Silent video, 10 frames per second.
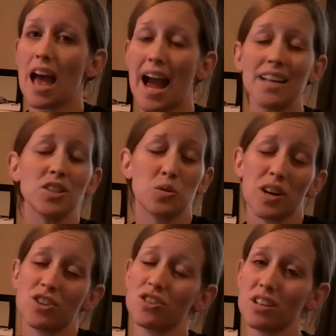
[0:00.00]
Ask
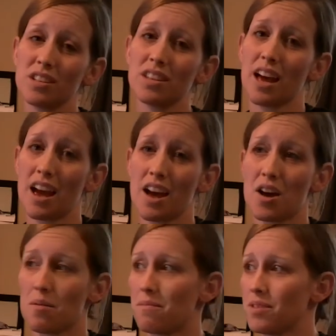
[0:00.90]
questions
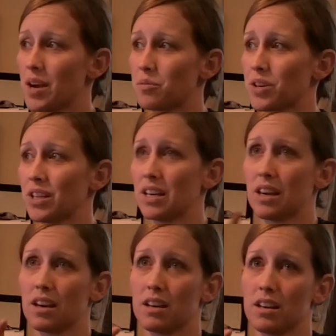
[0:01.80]
that really